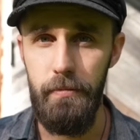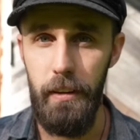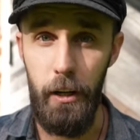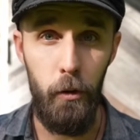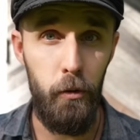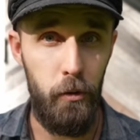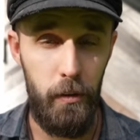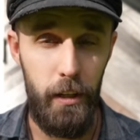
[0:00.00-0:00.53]
And
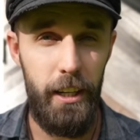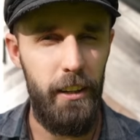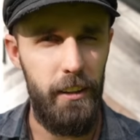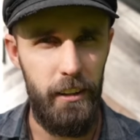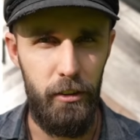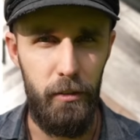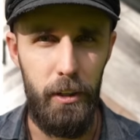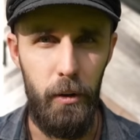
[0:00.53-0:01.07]
also later in
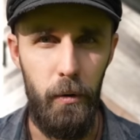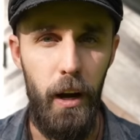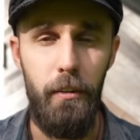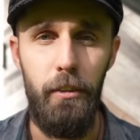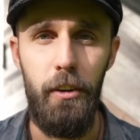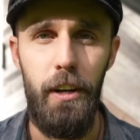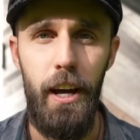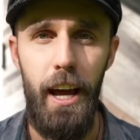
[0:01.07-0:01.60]
this video,
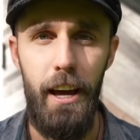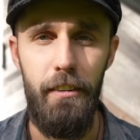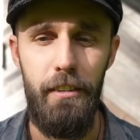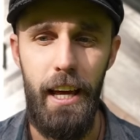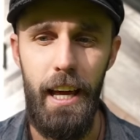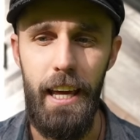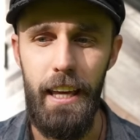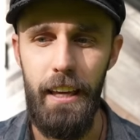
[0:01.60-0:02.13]
I'm gonna have
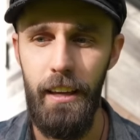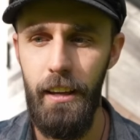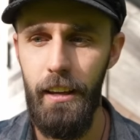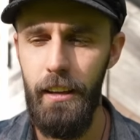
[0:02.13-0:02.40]
a